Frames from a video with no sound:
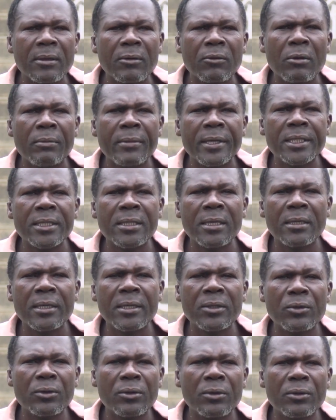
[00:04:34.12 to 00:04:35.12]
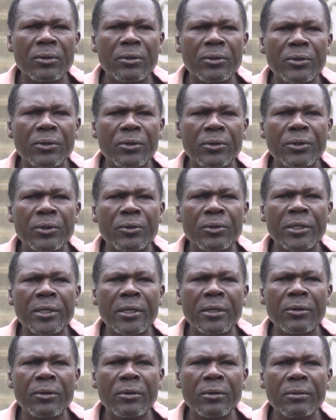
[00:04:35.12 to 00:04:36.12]
Kwa majina naitwa George
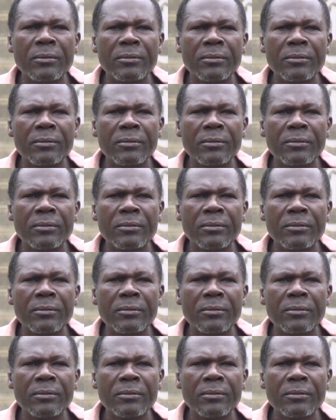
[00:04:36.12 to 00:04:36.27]
Otieno.